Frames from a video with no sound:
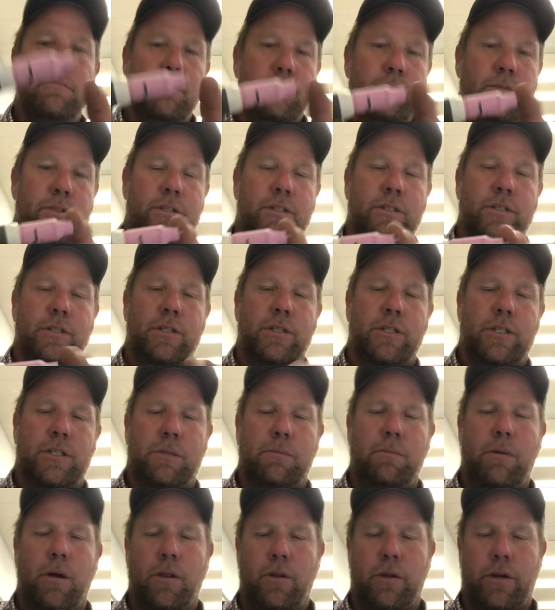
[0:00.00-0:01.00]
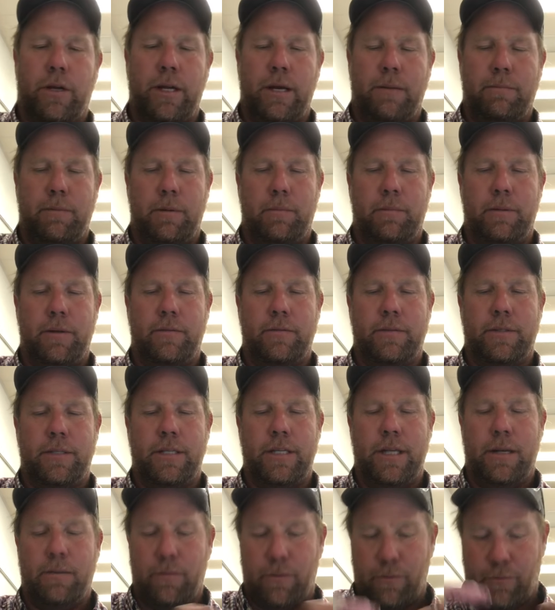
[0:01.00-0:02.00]
This is a smaller cup, I believe it's
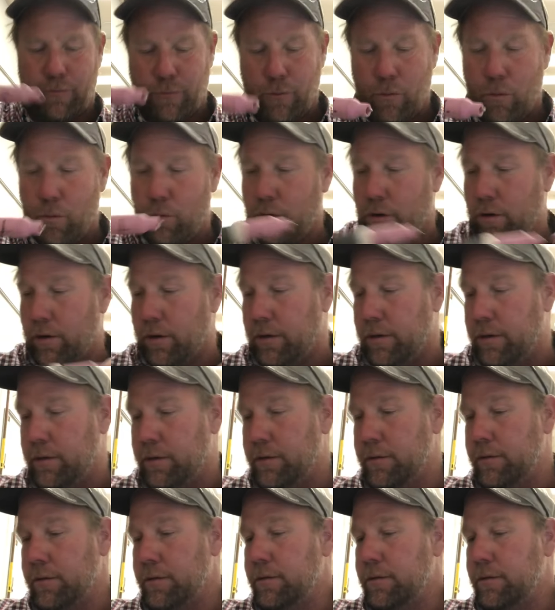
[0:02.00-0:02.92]
a number 4.